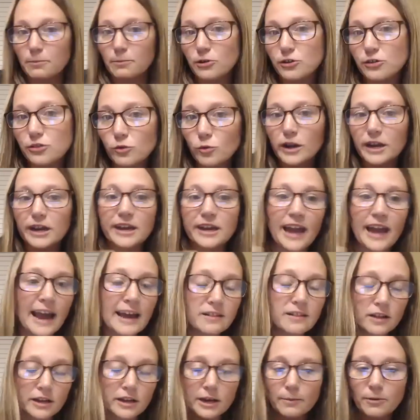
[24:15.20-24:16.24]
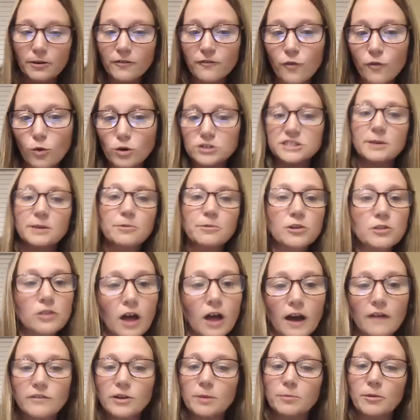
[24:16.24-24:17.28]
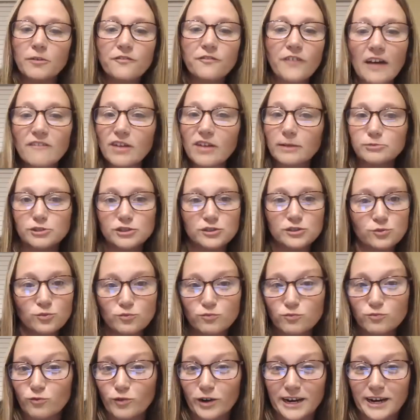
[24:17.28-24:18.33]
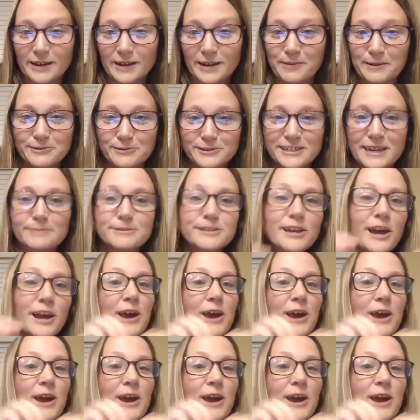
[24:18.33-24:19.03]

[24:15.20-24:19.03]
3, Kayla, number 4, Summer Love, number 5, I'm just reading people's names,